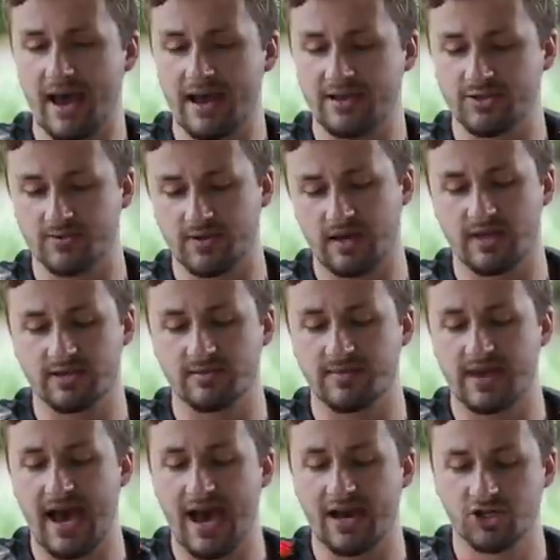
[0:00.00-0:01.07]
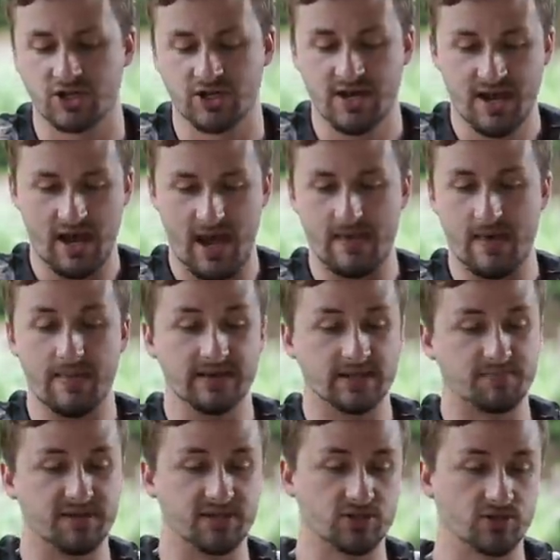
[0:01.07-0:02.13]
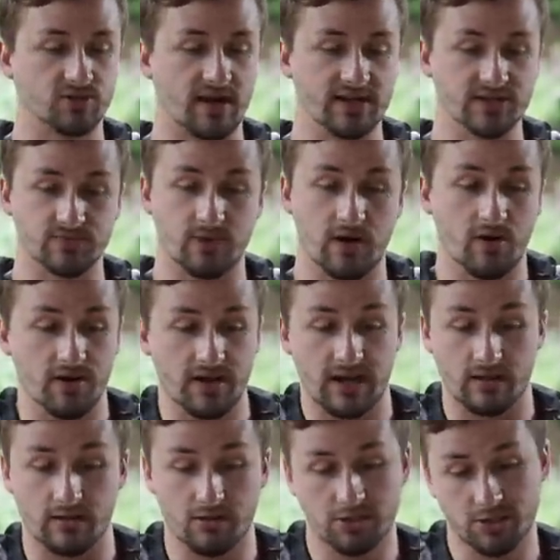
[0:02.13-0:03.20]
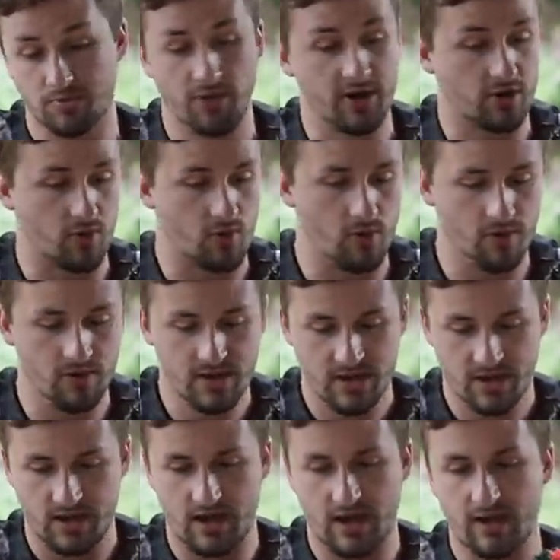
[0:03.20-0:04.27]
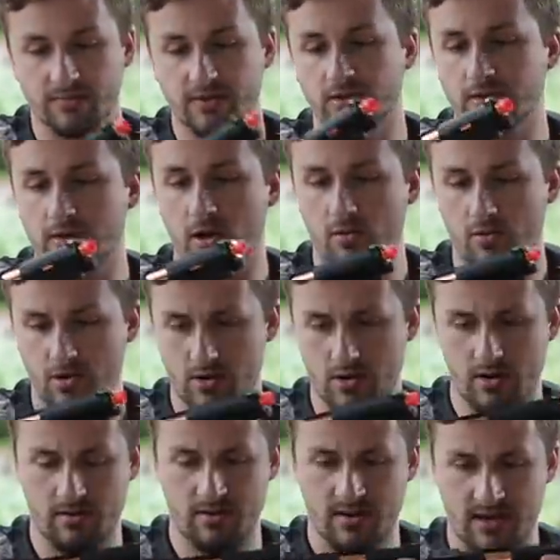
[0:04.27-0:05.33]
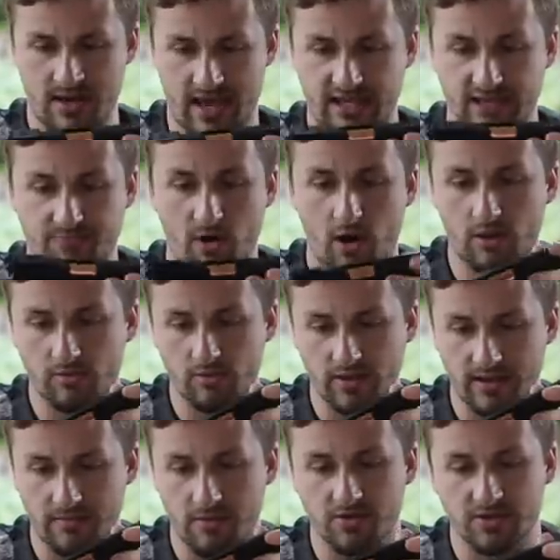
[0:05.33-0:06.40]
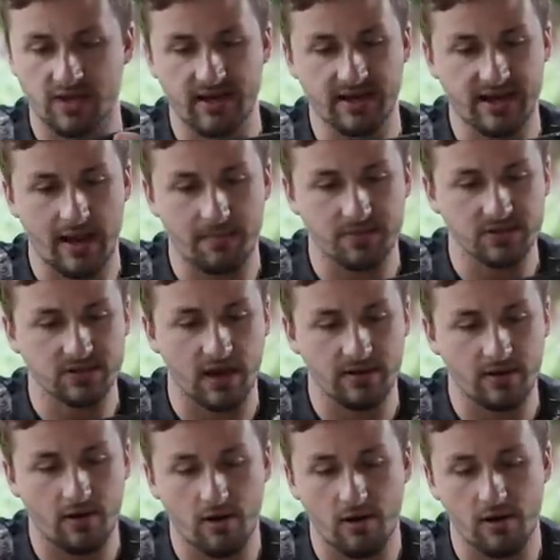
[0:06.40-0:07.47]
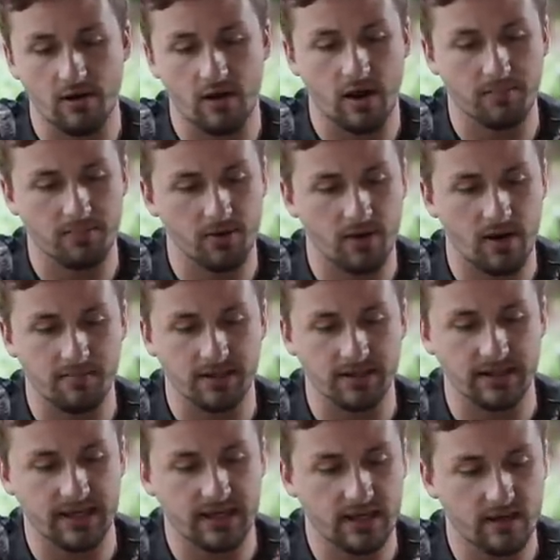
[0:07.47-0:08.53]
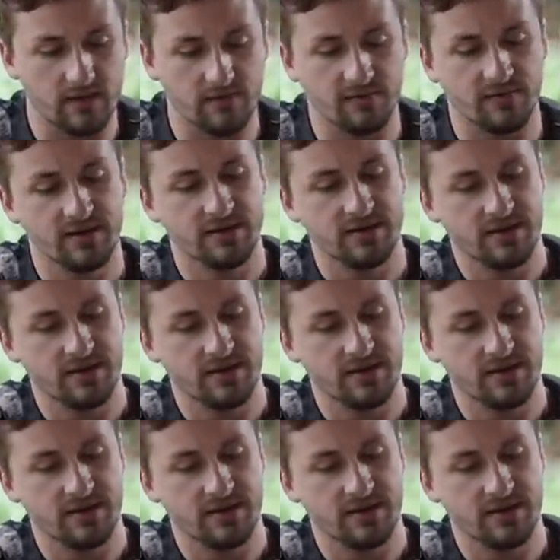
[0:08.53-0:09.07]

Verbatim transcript: had, so I got some cash. And then this pistol as well, and it looks pretty cool. Um, the lower is polymer, like most Hi-Capas kind of are. Upper, I believe,